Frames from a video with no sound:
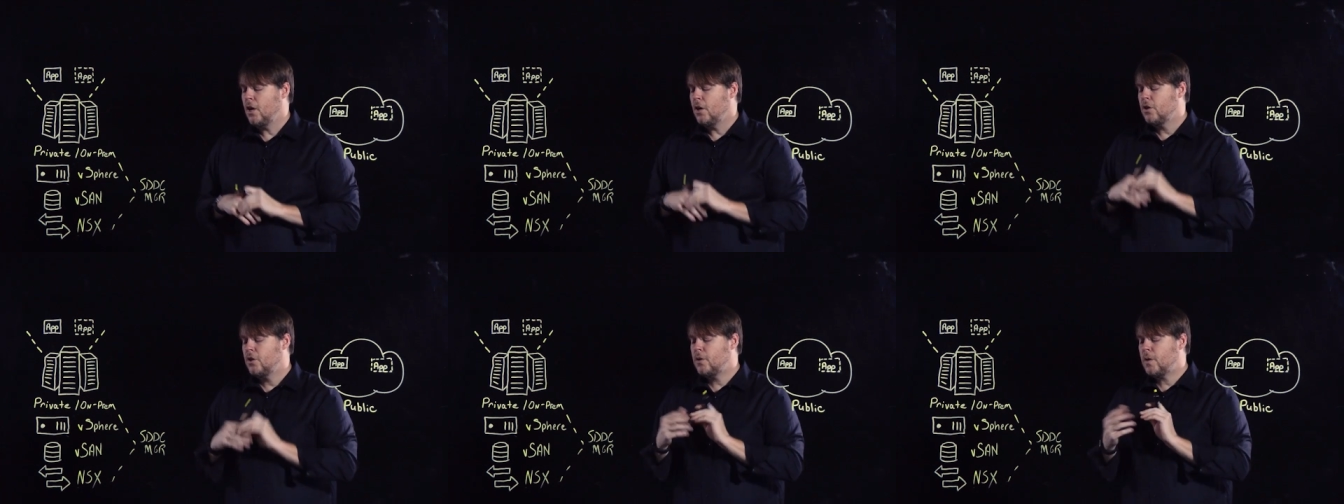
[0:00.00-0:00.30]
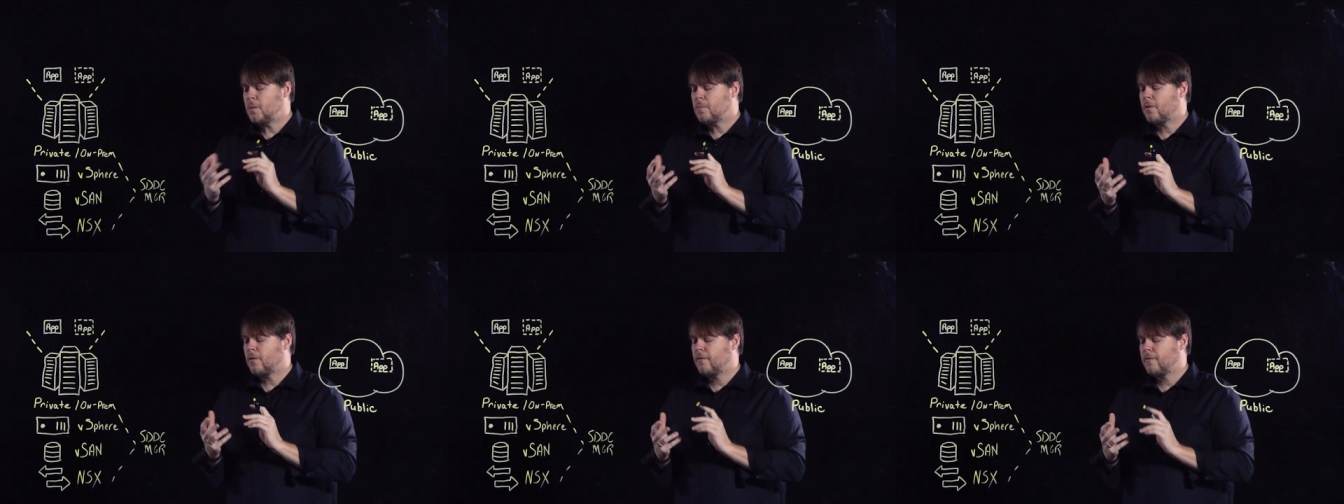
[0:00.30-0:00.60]
You
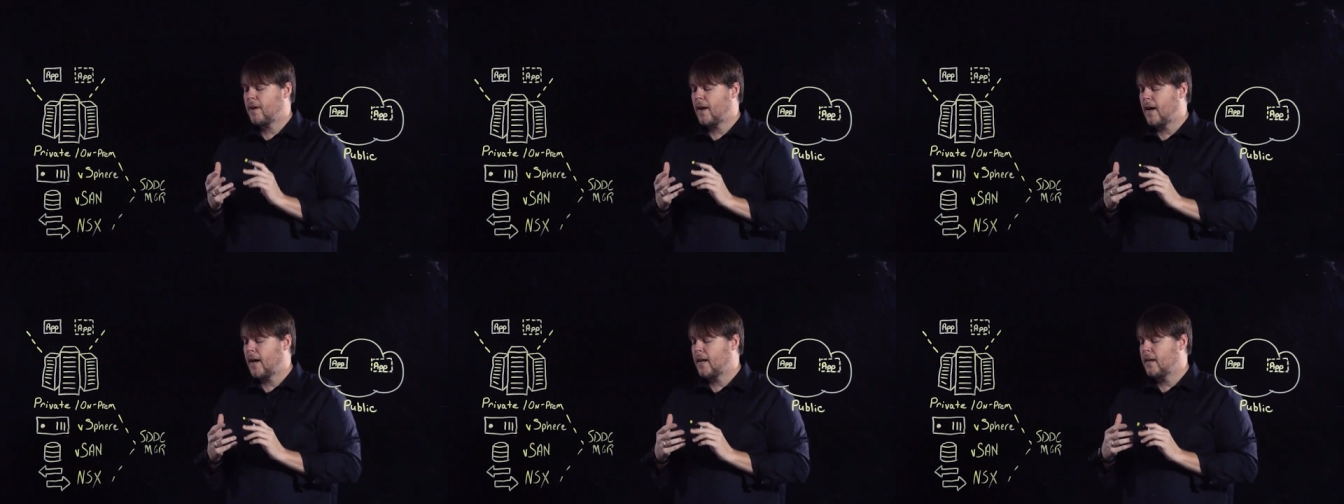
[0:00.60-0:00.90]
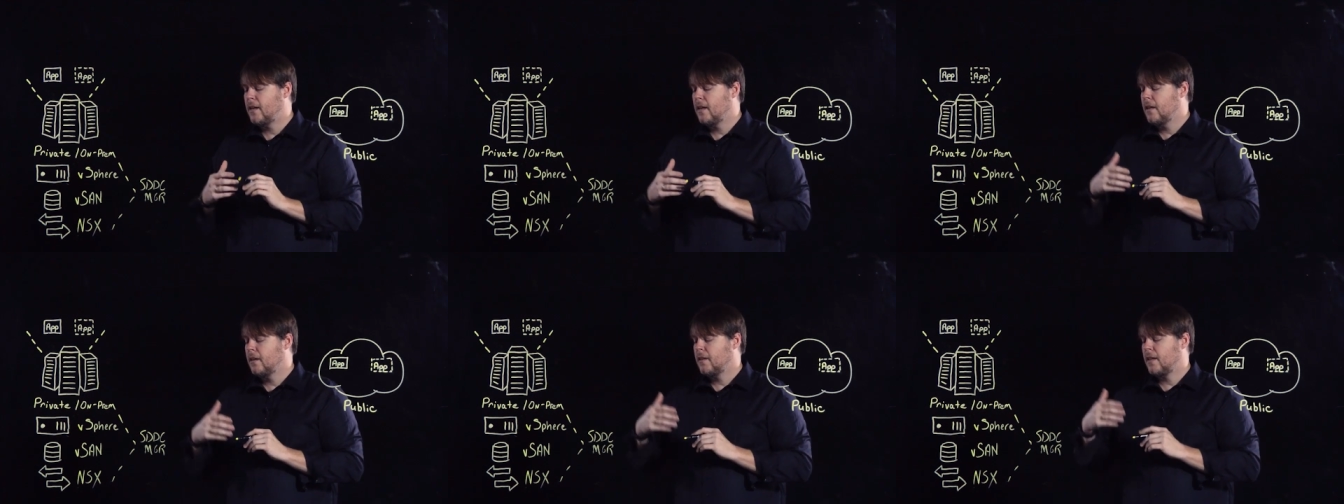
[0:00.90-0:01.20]
can
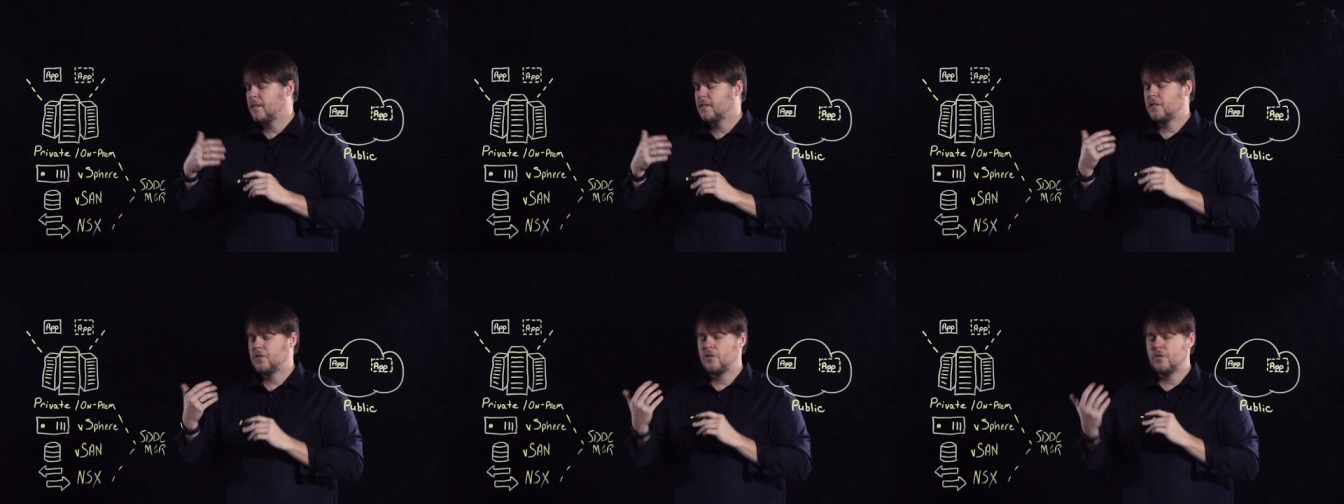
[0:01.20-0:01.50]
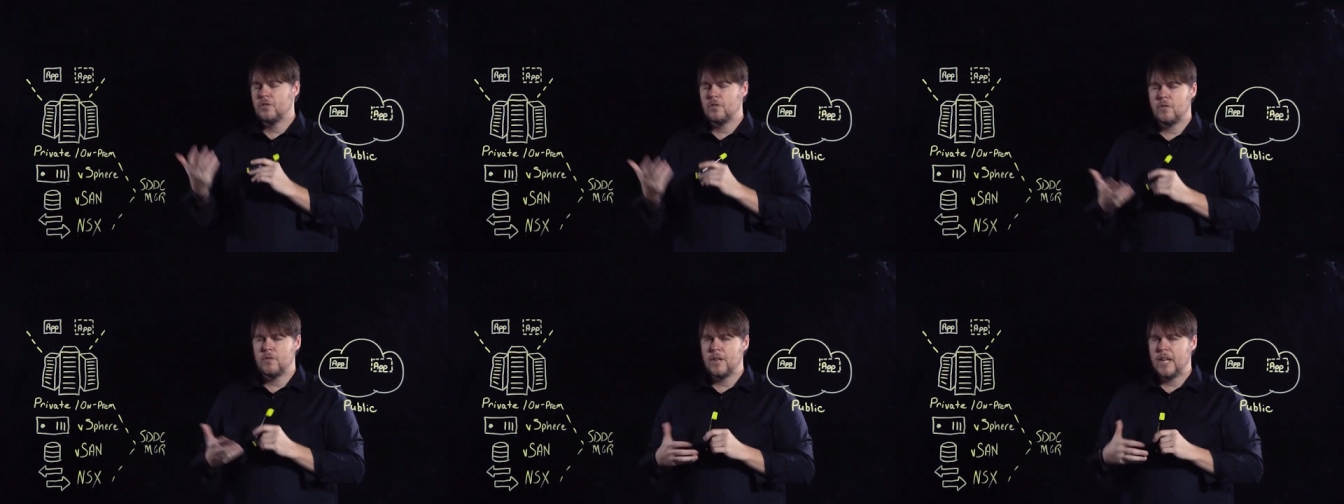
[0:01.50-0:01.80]
provide things such
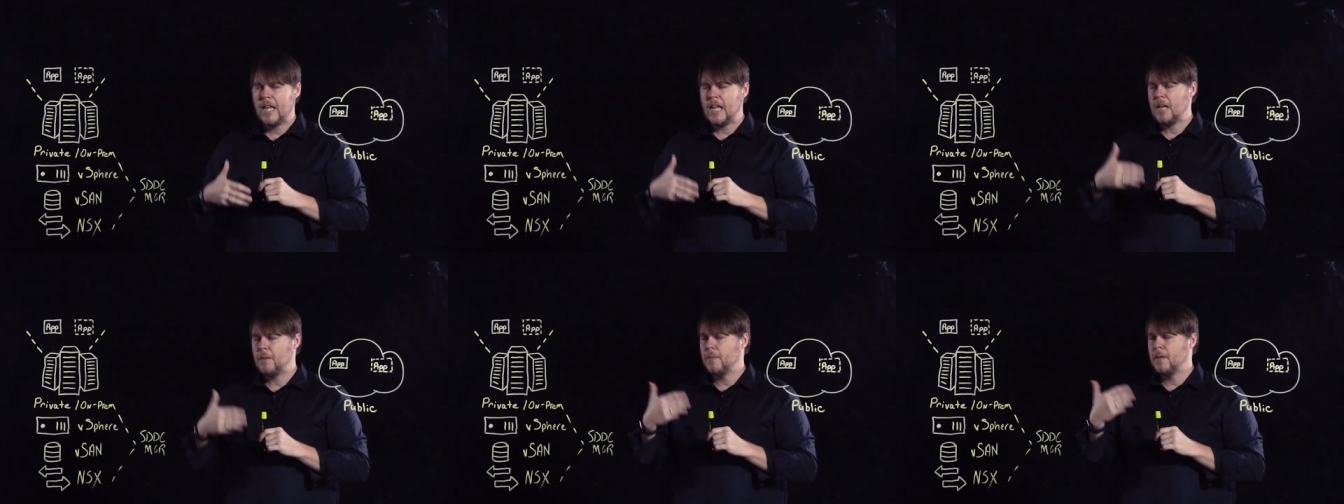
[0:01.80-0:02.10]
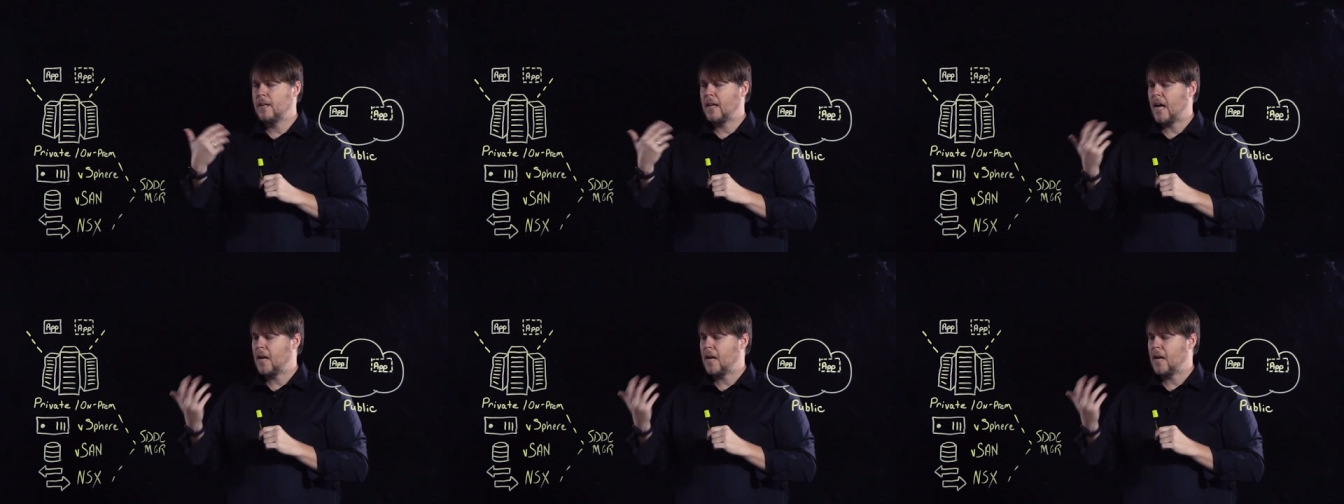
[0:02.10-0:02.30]
as your name and